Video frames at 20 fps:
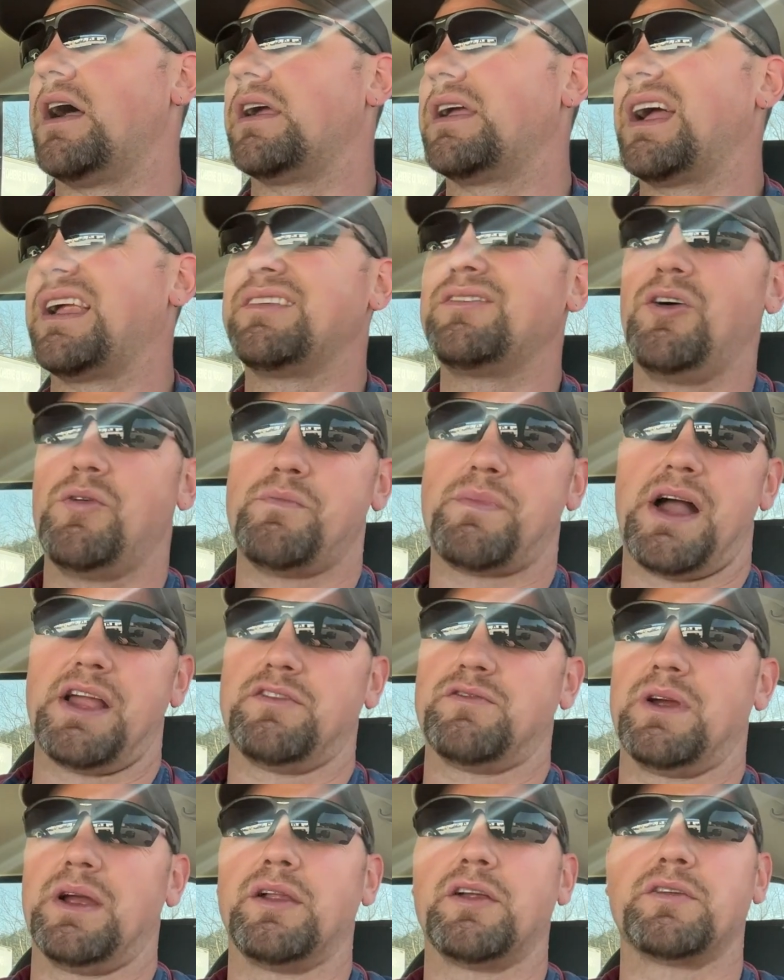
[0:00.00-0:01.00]
Guys, don't buy
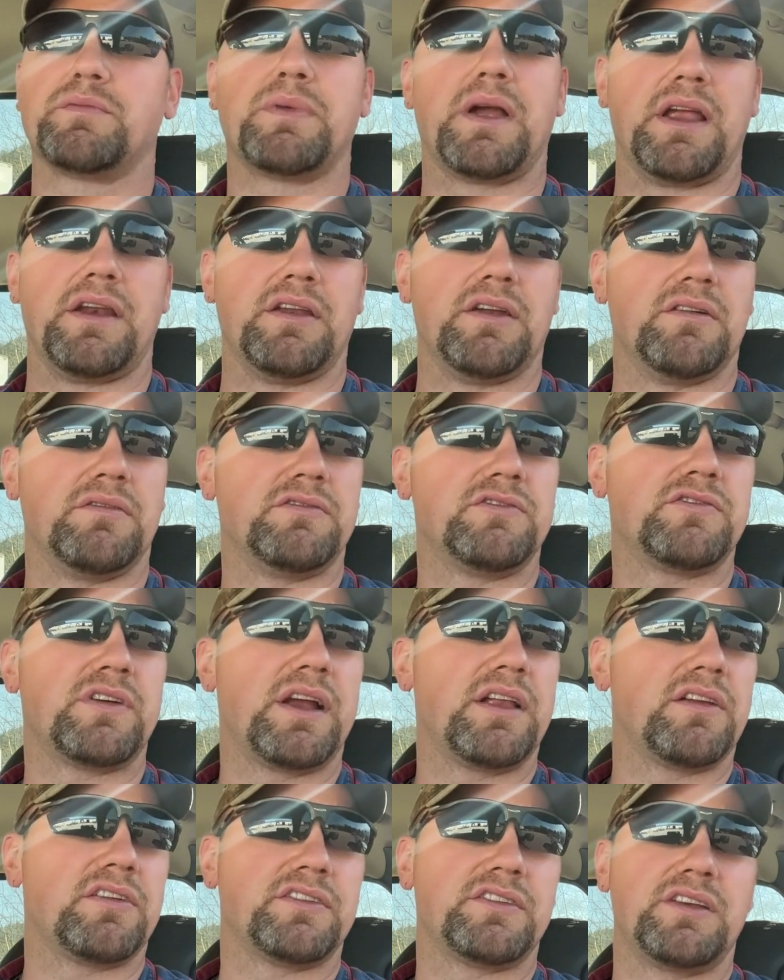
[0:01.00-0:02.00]
trailers brand new.
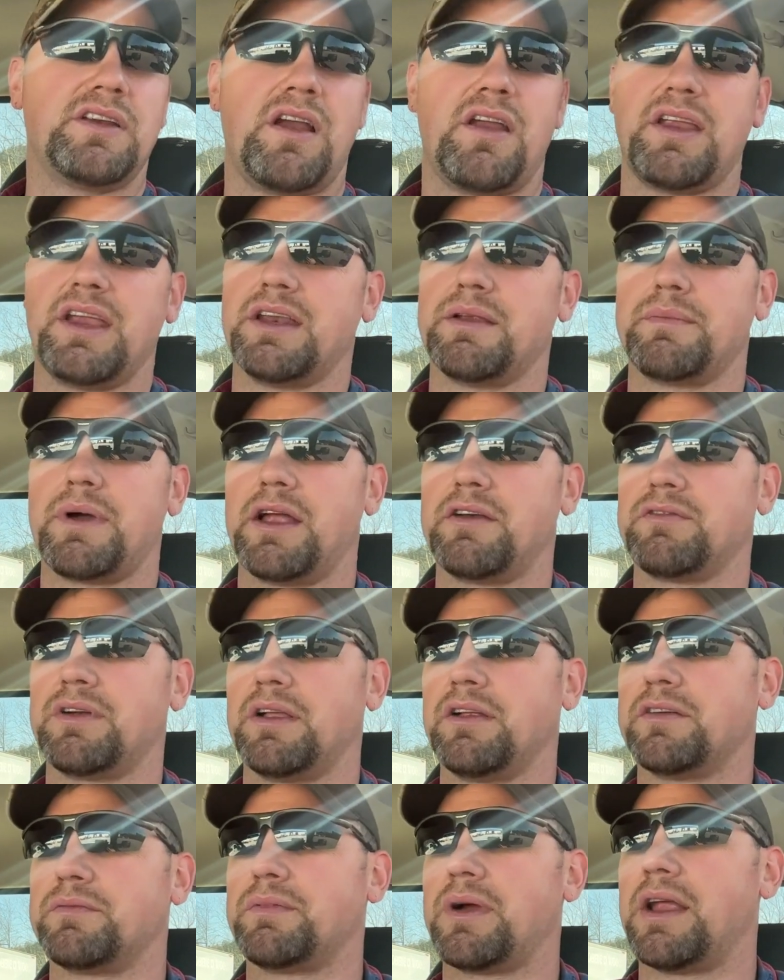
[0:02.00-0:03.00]
Trailers, you don't need to buy
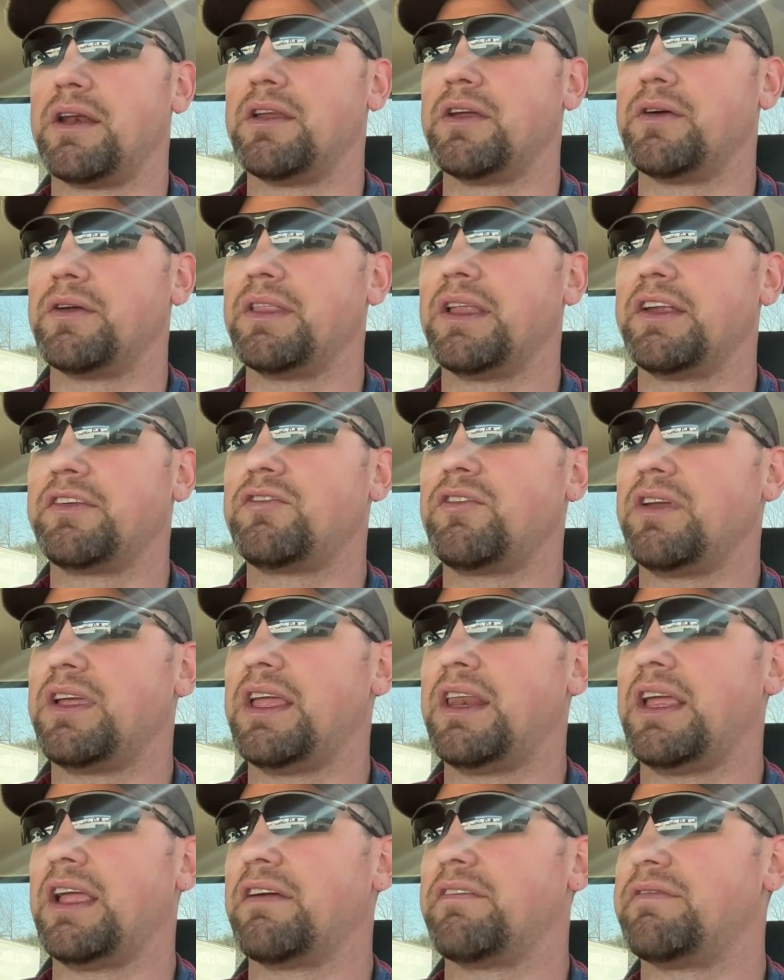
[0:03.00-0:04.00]
trailers brand new unless you're
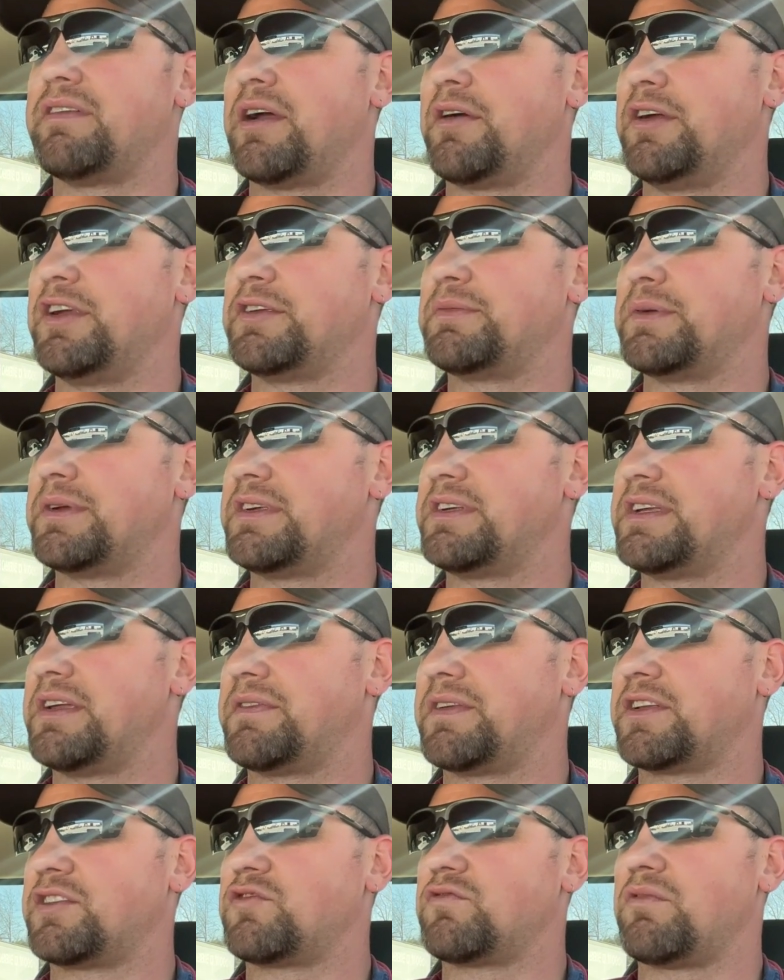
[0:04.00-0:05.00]
getting a very
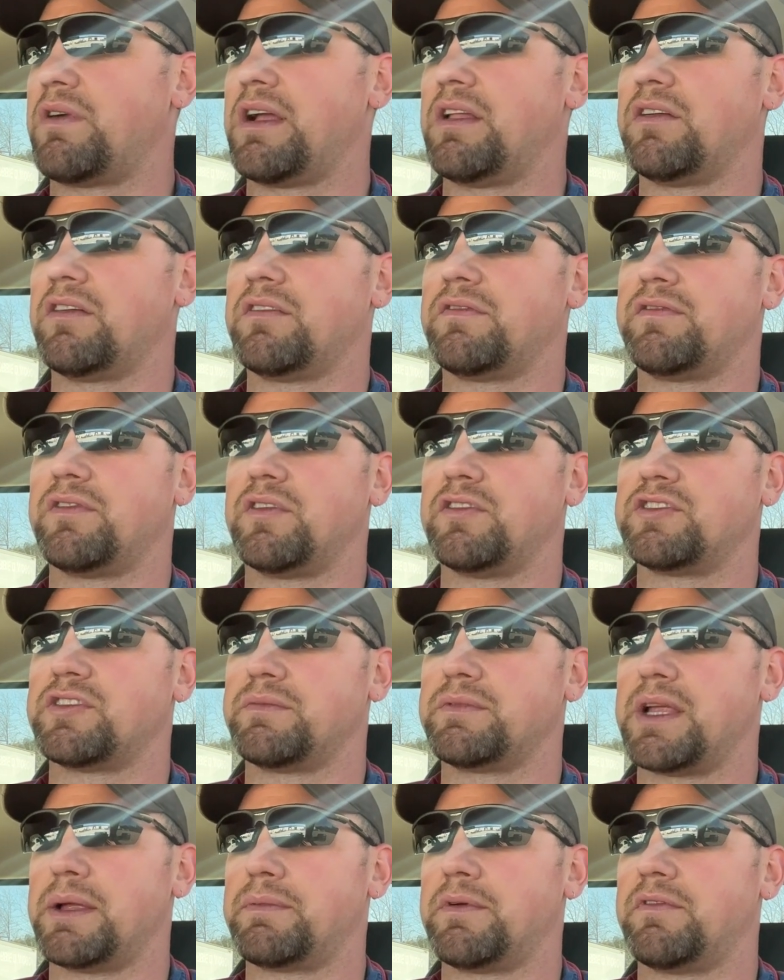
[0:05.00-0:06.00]
specific trailer for
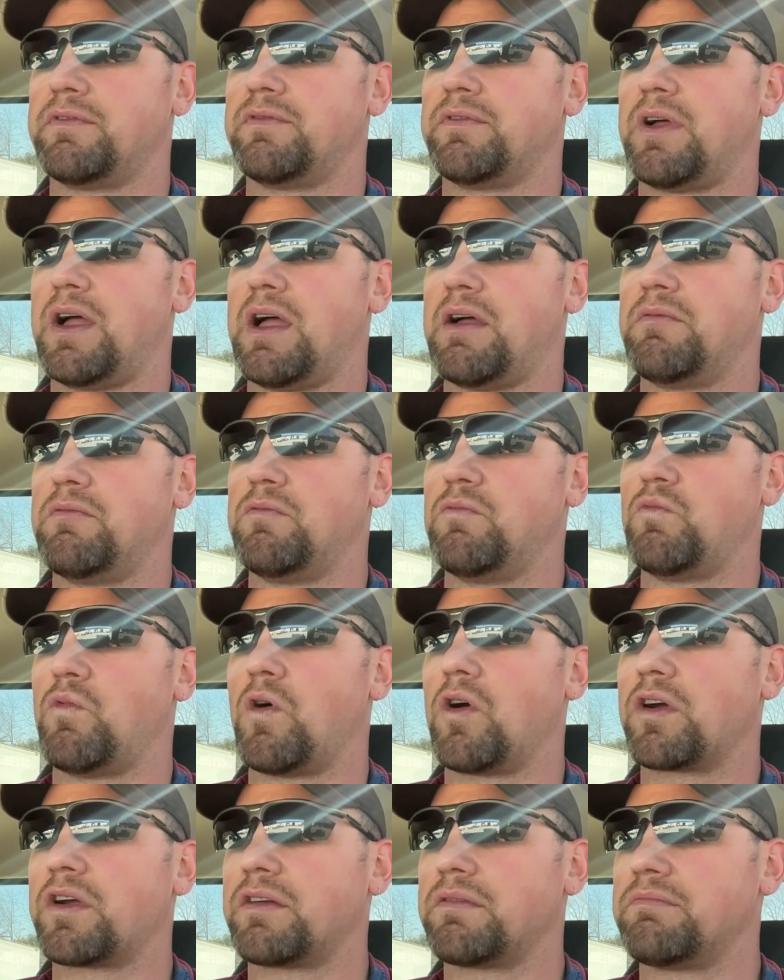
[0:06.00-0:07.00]
some type of
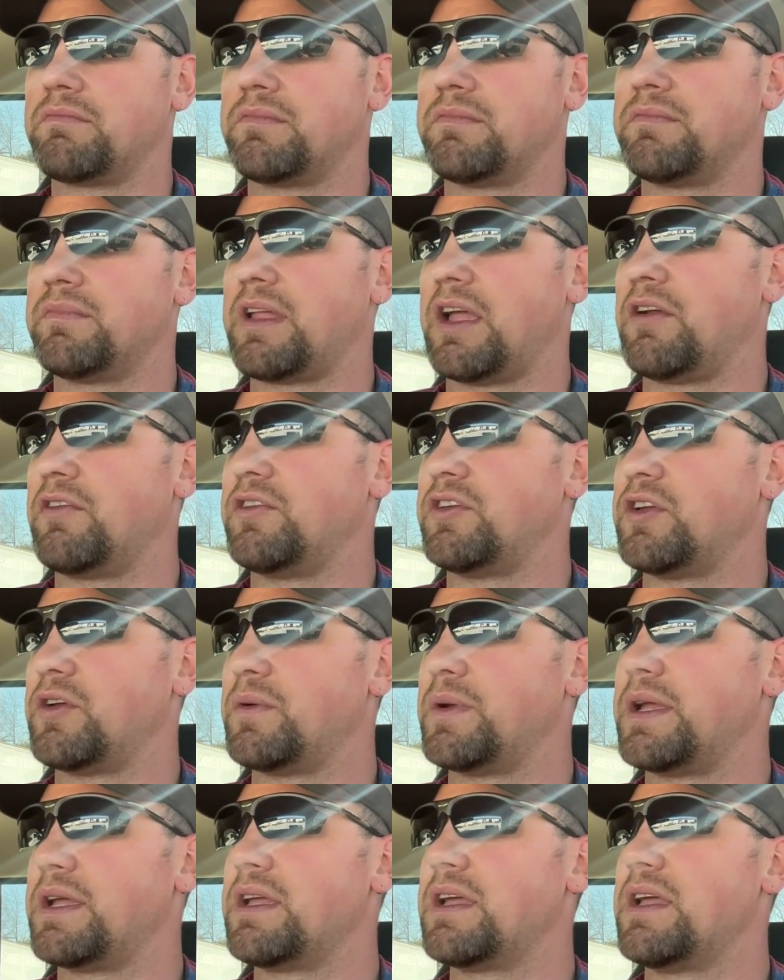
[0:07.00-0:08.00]
work that you're
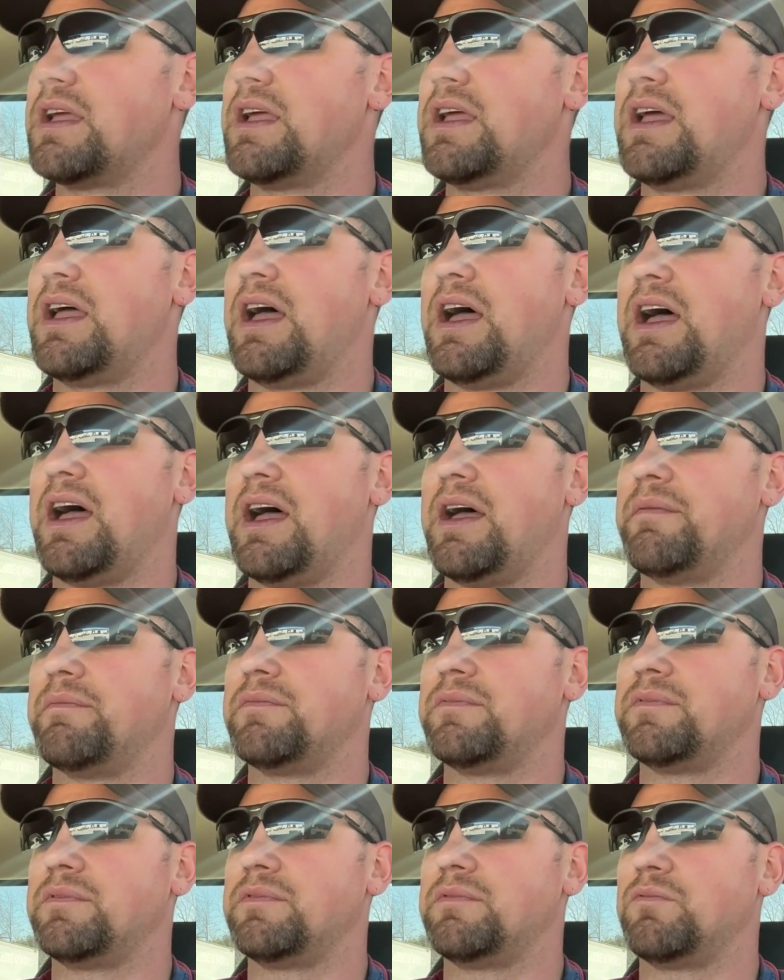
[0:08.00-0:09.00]
doing.
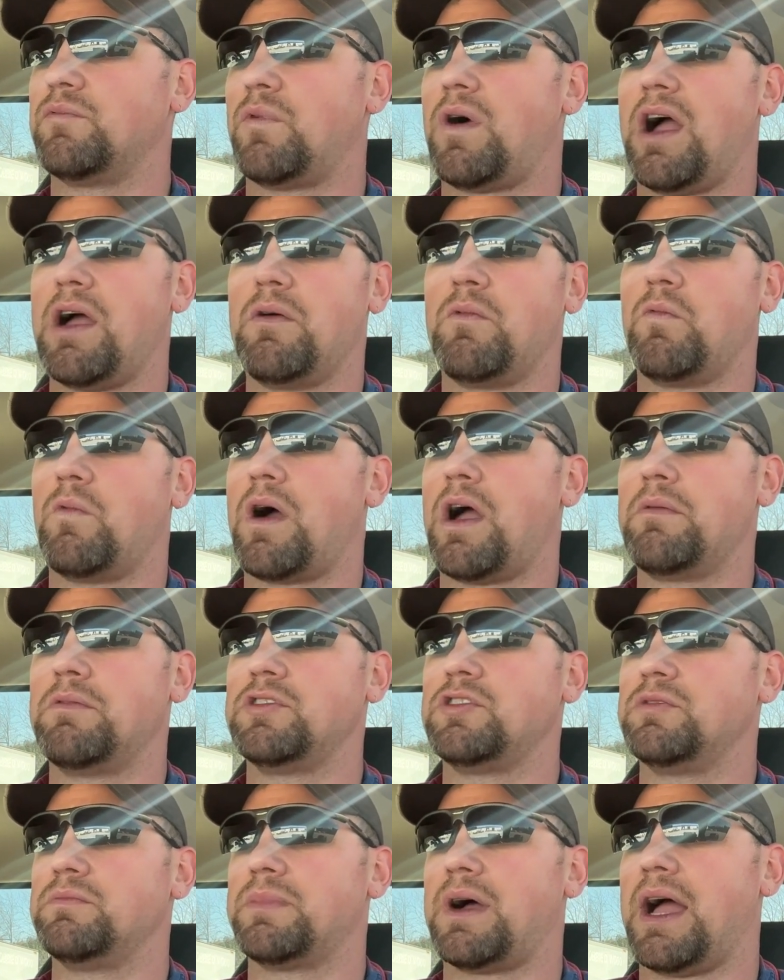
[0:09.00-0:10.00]
Why
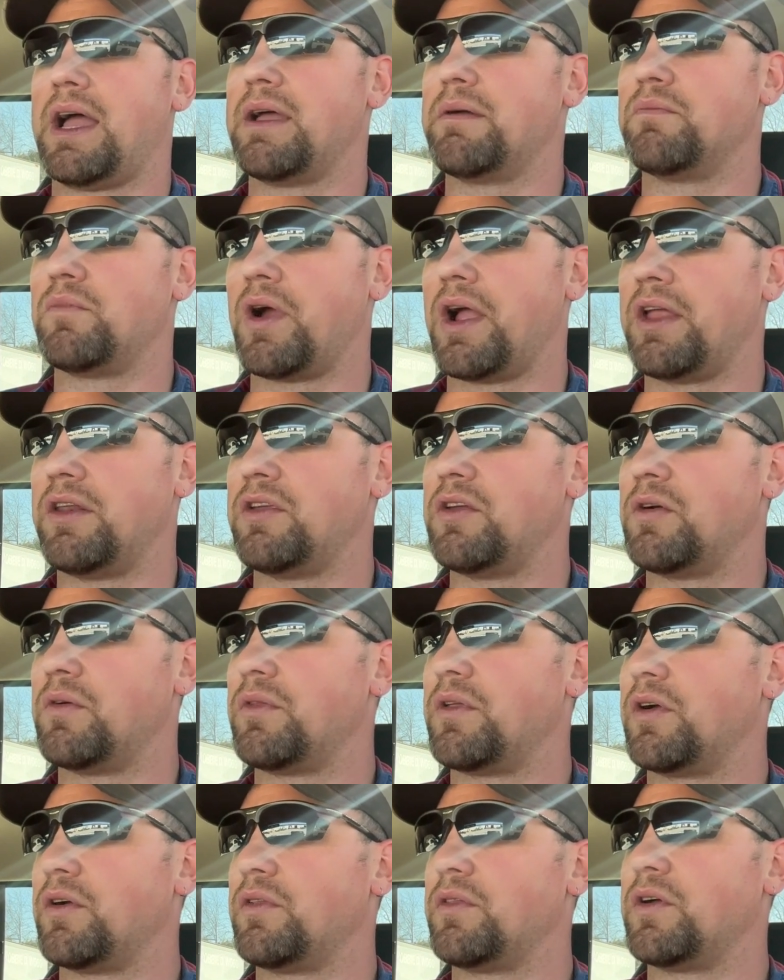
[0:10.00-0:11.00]
would you buy it brand
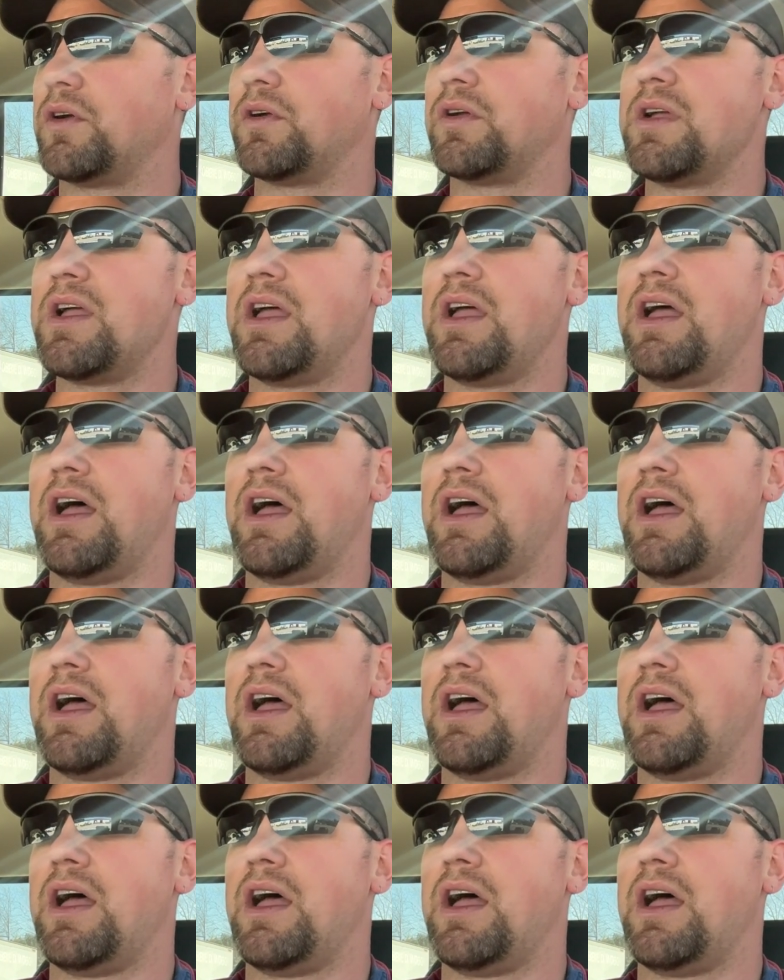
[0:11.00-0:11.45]
new? They're